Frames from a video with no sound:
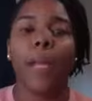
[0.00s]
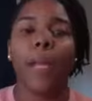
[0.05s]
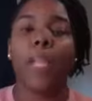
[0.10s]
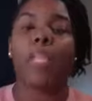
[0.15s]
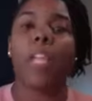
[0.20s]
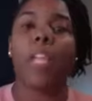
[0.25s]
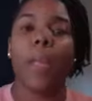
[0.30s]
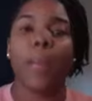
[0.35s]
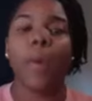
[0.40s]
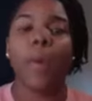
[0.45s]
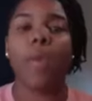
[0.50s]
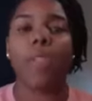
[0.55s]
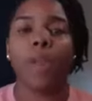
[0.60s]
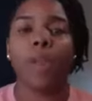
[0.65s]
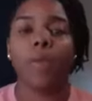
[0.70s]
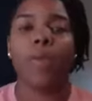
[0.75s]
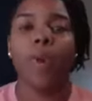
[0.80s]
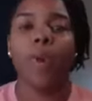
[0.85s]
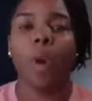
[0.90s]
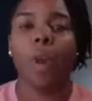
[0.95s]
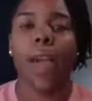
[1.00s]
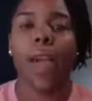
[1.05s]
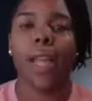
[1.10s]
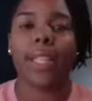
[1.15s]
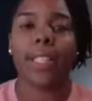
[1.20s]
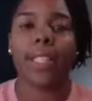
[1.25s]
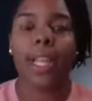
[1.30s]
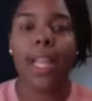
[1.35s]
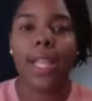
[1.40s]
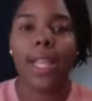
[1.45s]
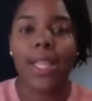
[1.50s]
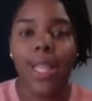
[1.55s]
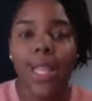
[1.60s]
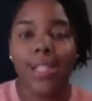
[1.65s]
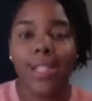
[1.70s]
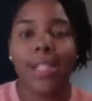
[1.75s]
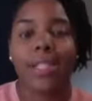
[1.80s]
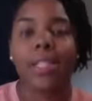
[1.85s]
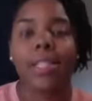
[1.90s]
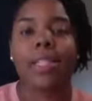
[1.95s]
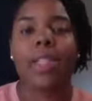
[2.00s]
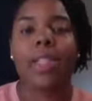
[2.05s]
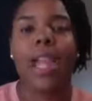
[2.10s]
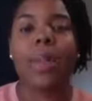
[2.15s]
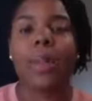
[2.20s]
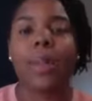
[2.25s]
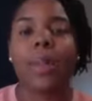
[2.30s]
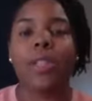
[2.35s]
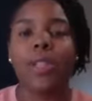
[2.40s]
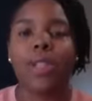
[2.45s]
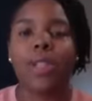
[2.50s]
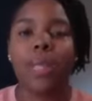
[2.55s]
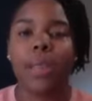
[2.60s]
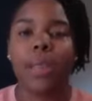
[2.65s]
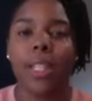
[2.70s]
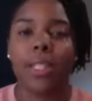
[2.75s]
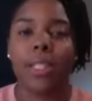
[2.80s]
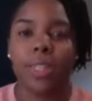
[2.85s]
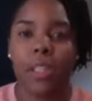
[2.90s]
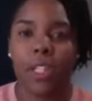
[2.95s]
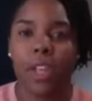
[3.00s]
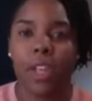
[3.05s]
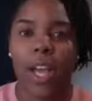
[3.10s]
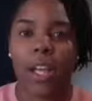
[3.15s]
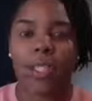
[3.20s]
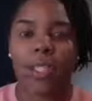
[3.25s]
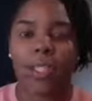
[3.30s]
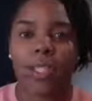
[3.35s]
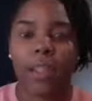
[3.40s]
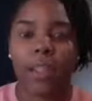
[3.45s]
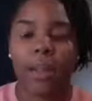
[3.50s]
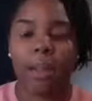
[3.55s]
Deeper Than Forex. This is deeper than the business, you guys.